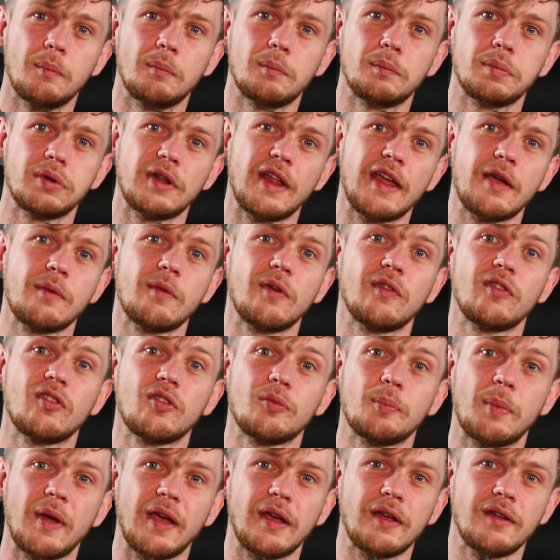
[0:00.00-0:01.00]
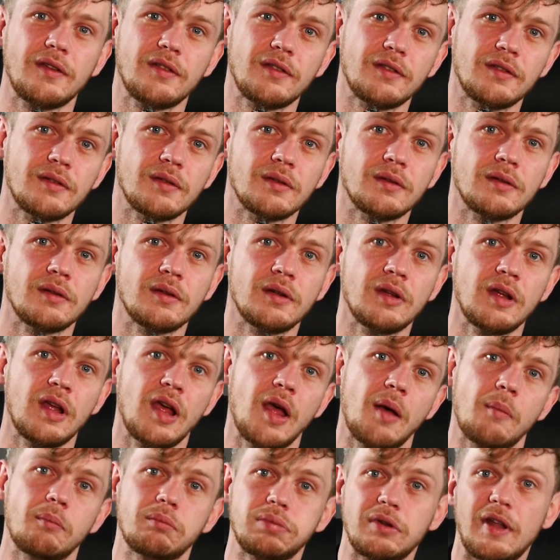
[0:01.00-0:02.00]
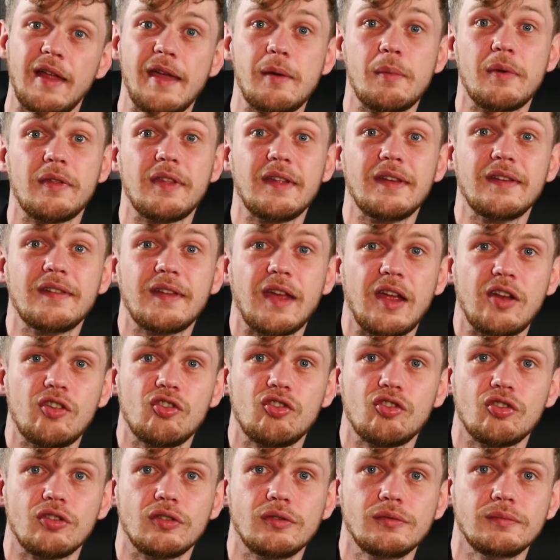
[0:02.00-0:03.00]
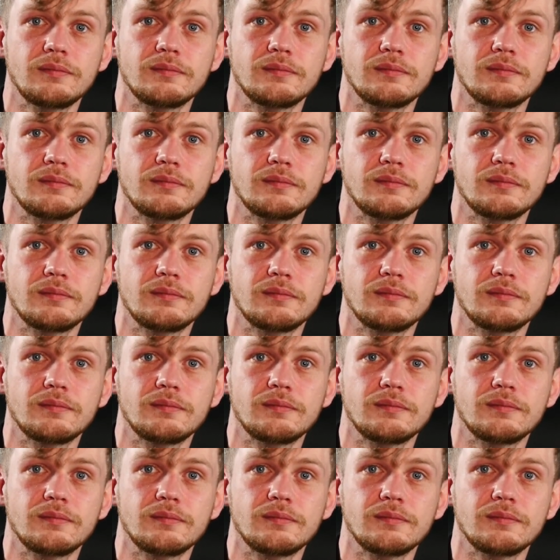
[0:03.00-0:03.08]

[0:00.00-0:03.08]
Play with space, play with intention,